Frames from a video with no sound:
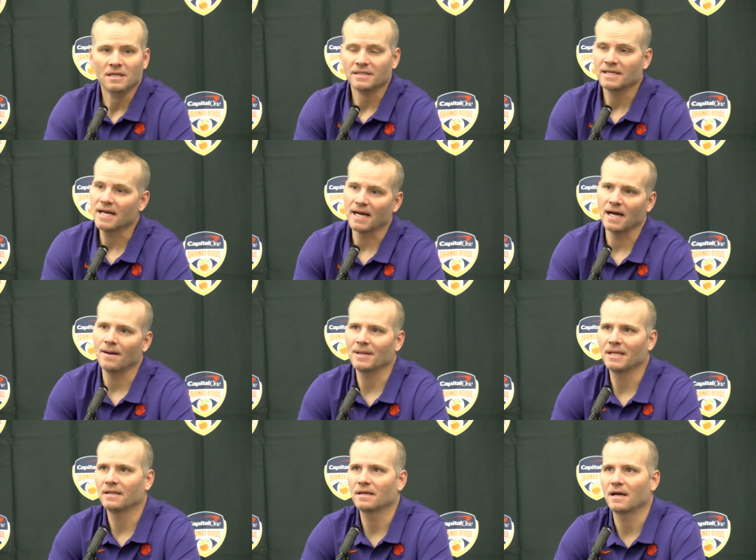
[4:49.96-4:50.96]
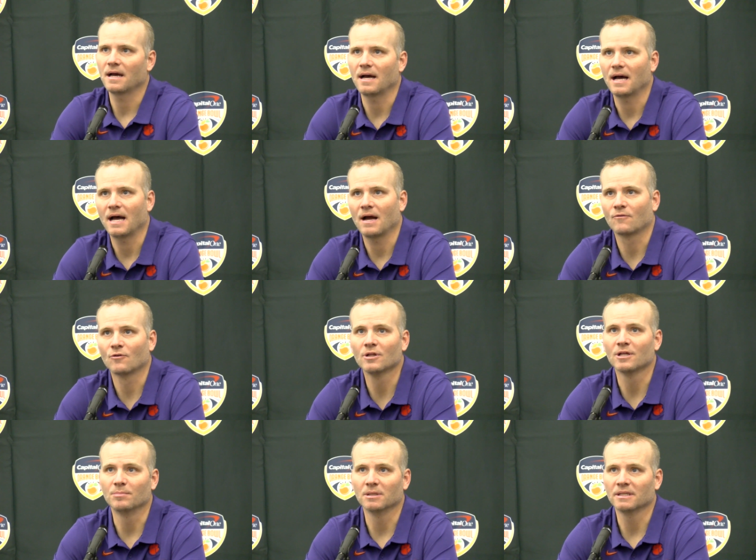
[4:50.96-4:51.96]
Yeah. I mean, I
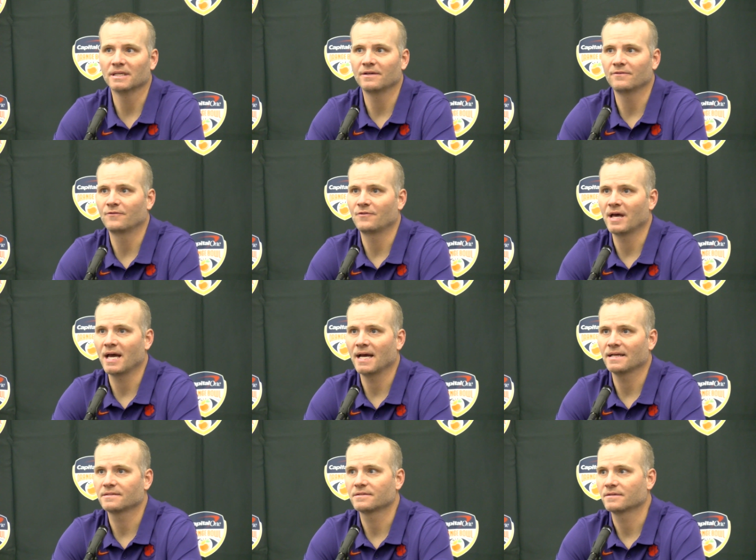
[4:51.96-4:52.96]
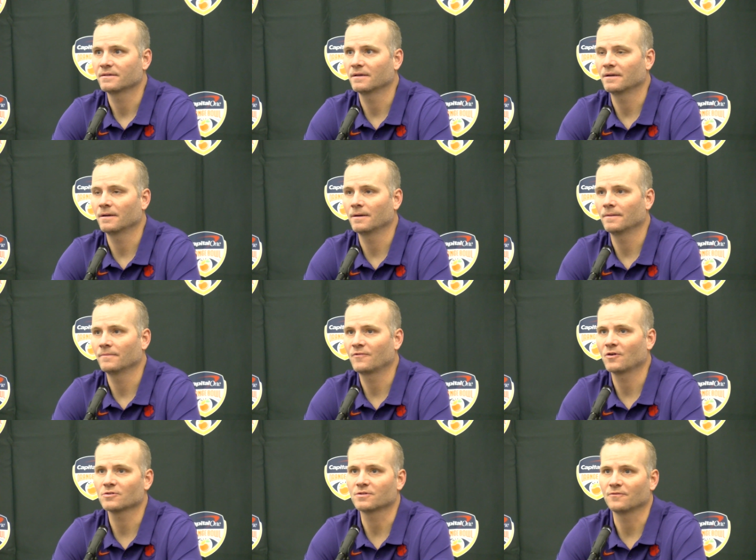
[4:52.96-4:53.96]
really believe that
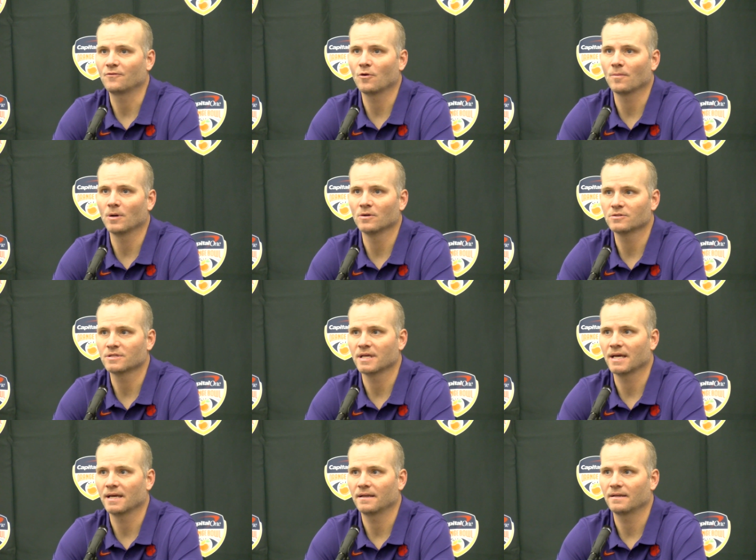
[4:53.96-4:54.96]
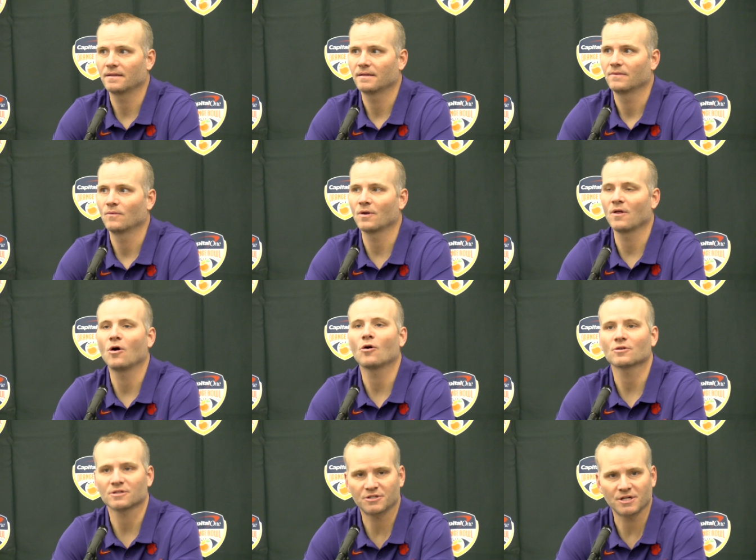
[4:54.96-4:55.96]
first and foremost that one of the
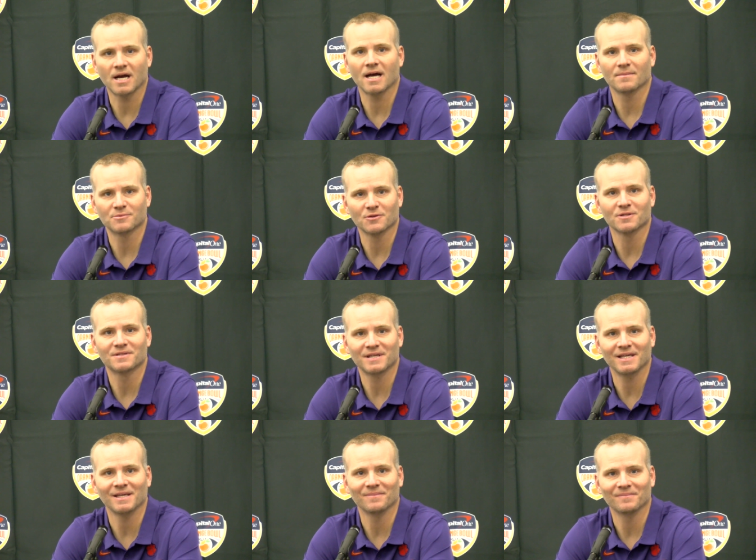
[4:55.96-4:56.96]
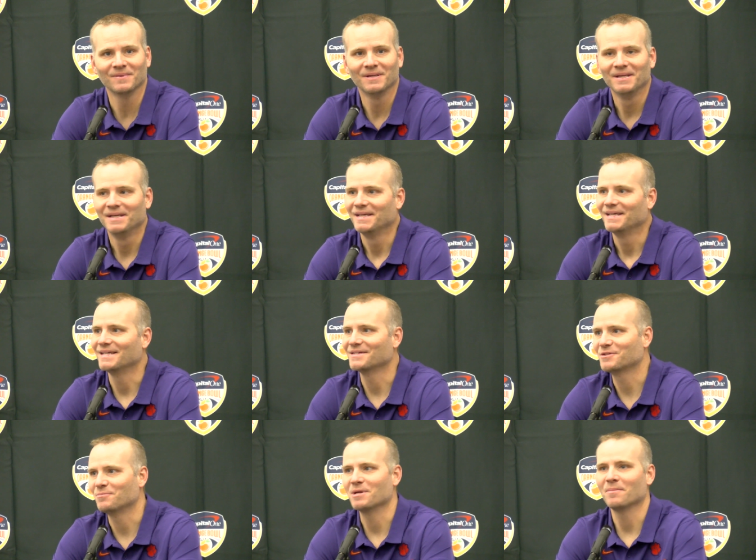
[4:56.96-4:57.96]
hardest jobs on the team
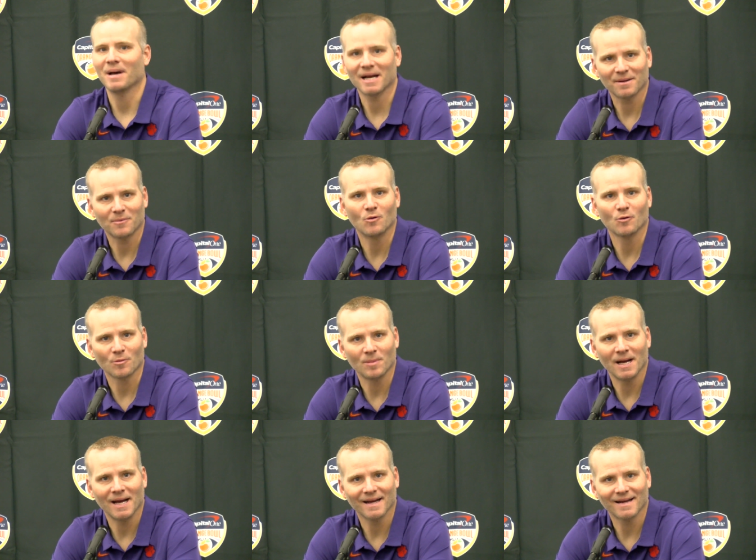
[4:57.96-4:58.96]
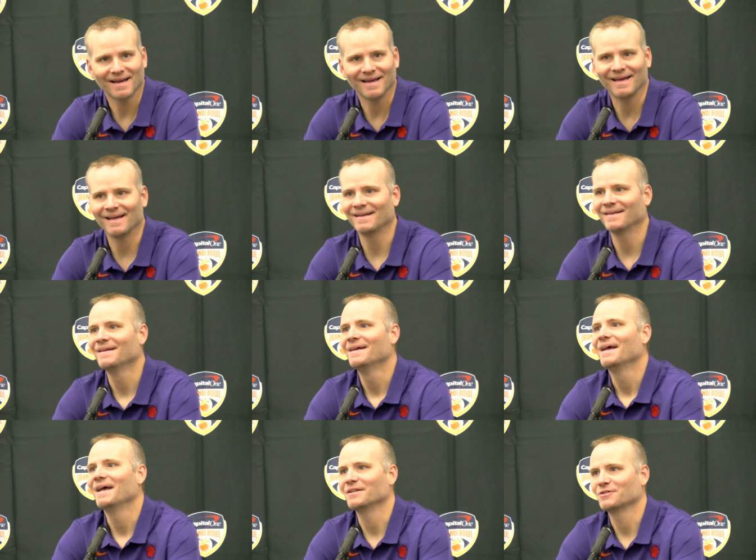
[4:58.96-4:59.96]
is to be a backup quarterback and
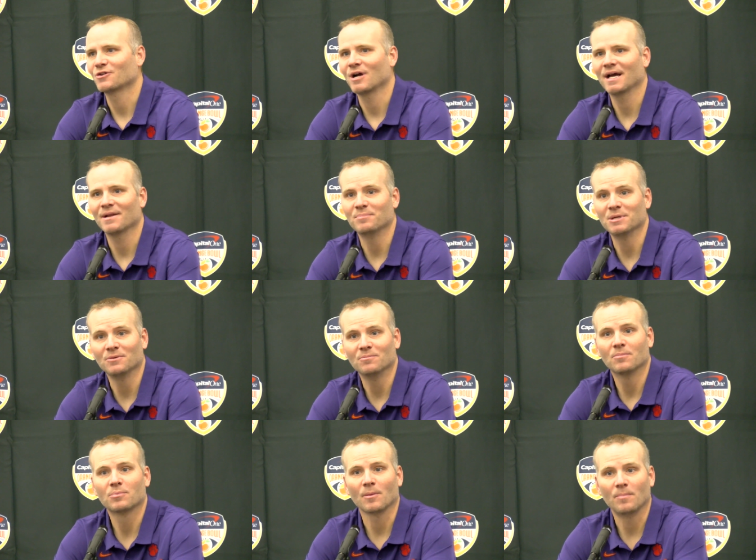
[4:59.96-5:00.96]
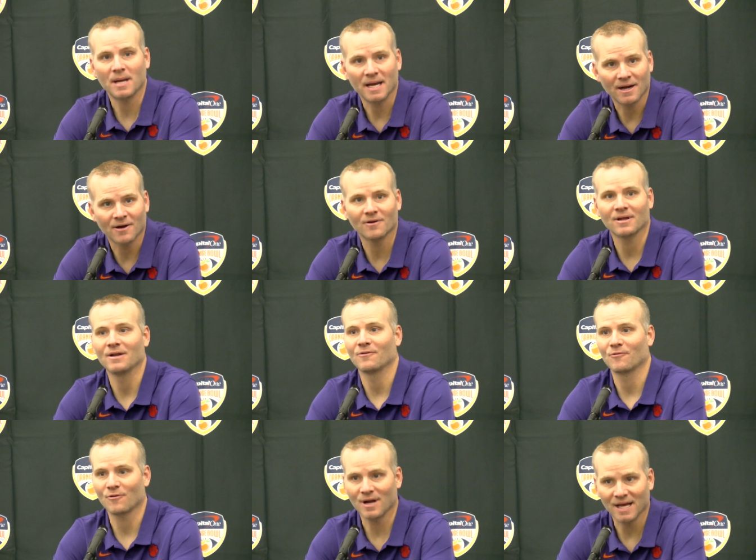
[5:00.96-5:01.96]
try to be prepared
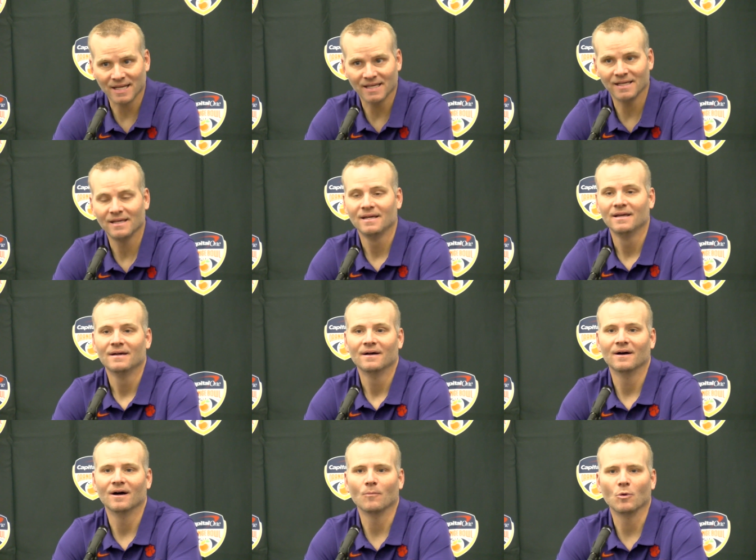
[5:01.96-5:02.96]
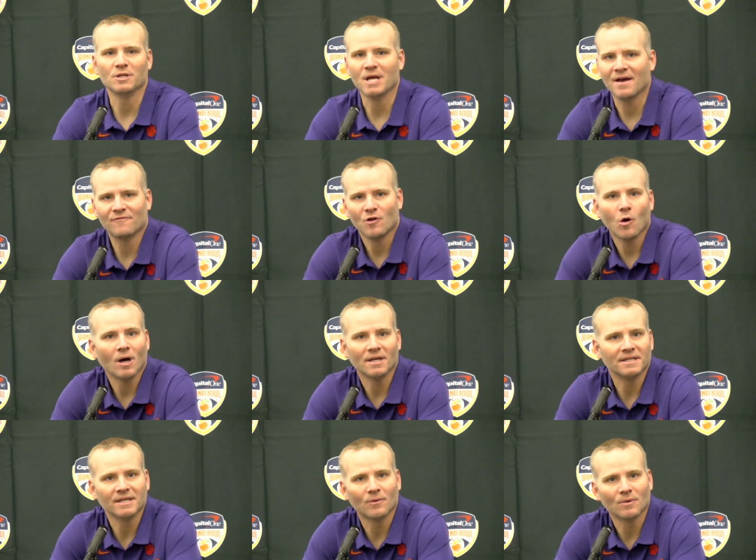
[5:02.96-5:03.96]
and ready when you have no
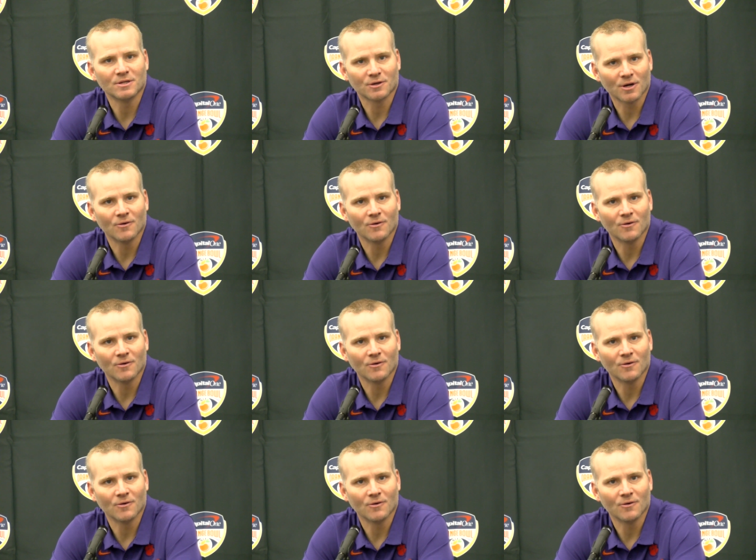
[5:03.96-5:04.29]
idea when you're